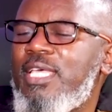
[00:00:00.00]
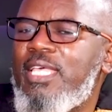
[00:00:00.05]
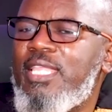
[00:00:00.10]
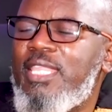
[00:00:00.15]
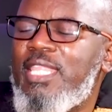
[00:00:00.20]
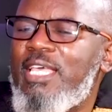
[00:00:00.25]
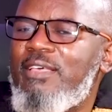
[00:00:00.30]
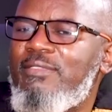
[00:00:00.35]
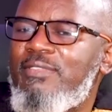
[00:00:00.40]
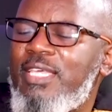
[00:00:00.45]
they
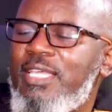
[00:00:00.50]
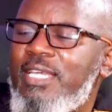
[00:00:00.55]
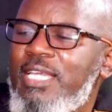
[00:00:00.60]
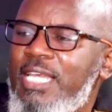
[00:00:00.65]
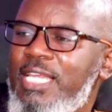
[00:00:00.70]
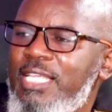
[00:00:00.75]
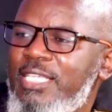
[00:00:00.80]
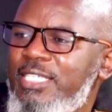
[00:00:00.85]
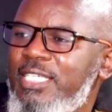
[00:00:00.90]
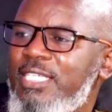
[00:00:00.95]
have their
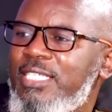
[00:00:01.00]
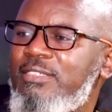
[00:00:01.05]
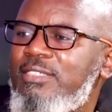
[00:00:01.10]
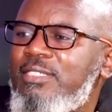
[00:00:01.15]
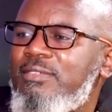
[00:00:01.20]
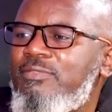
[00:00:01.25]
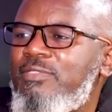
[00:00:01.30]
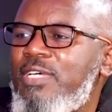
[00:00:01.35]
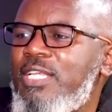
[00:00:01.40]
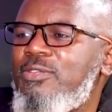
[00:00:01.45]
religious
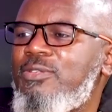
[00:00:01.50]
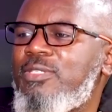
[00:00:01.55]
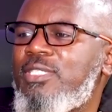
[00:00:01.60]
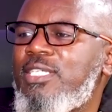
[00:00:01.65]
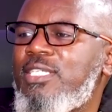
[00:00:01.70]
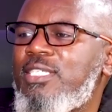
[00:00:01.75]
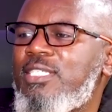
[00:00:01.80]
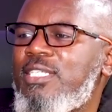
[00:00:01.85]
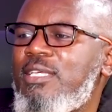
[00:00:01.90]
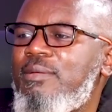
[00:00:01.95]
value
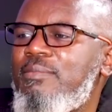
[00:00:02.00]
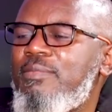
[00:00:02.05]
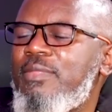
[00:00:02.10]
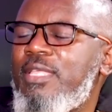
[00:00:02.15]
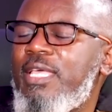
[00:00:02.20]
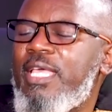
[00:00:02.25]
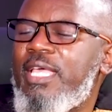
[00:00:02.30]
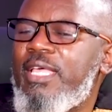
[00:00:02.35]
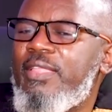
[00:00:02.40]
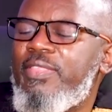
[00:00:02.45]
system,
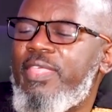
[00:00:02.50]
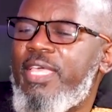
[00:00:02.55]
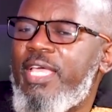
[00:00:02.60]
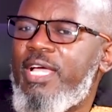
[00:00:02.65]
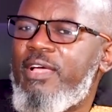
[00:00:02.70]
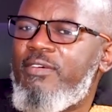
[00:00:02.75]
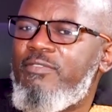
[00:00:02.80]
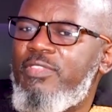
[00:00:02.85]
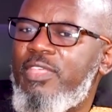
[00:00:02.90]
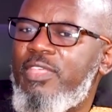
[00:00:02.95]
they have their